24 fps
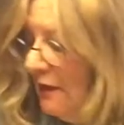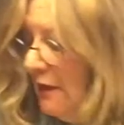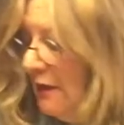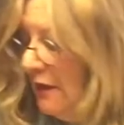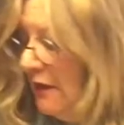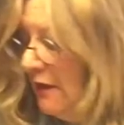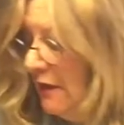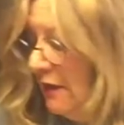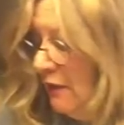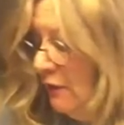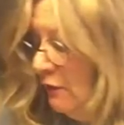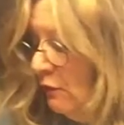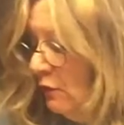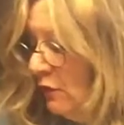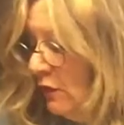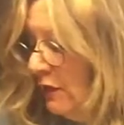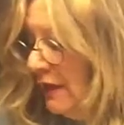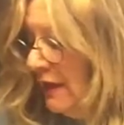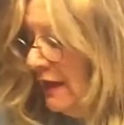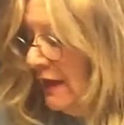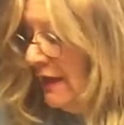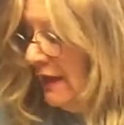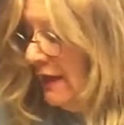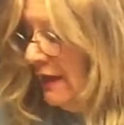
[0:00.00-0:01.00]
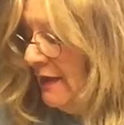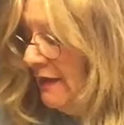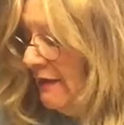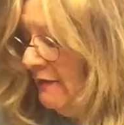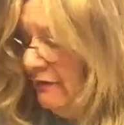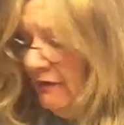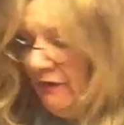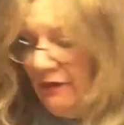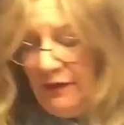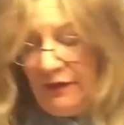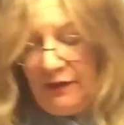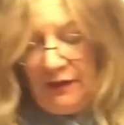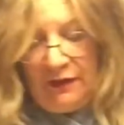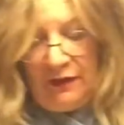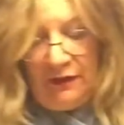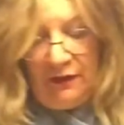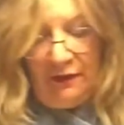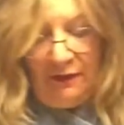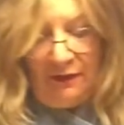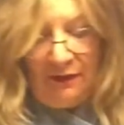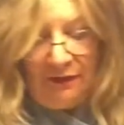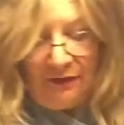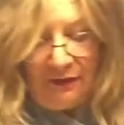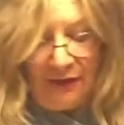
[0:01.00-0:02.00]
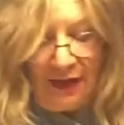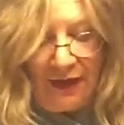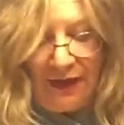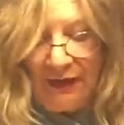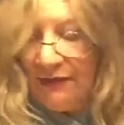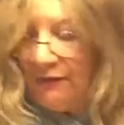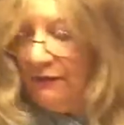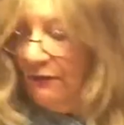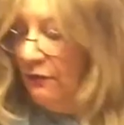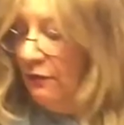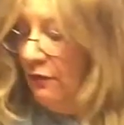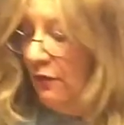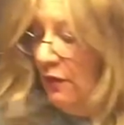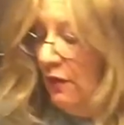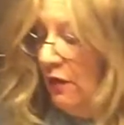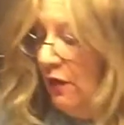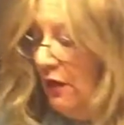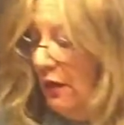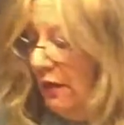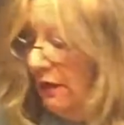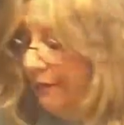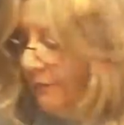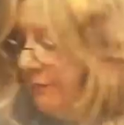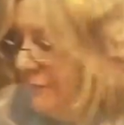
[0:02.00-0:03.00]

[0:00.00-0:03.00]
And you want to have that going on.